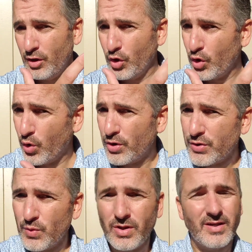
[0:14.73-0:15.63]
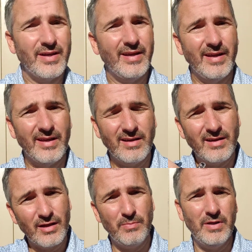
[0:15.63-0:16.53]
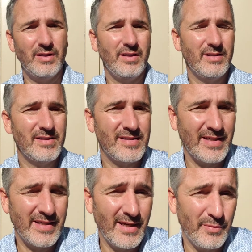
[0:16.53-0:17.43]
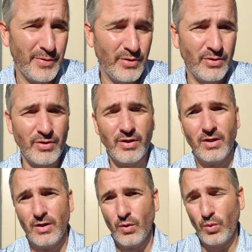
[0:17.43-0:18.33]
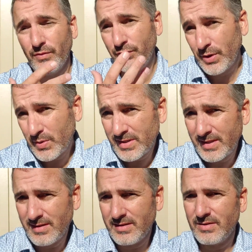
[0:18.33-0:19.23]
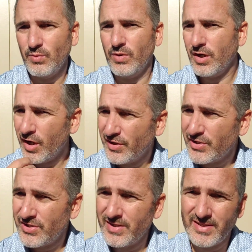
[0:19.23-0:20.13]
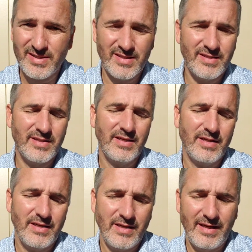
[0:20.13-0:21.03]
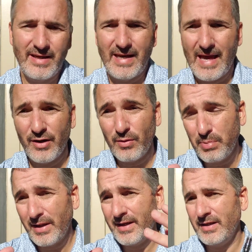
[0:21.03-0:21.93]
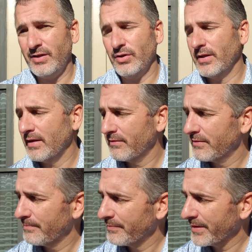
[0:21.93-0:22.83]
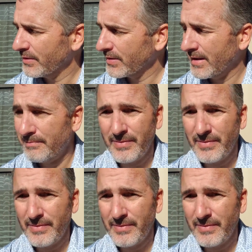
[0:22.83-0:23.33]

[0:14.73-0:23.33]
coursework and a community designed to help you learn what frequency is, what consciousness is, and how to apply it in your life. Okay.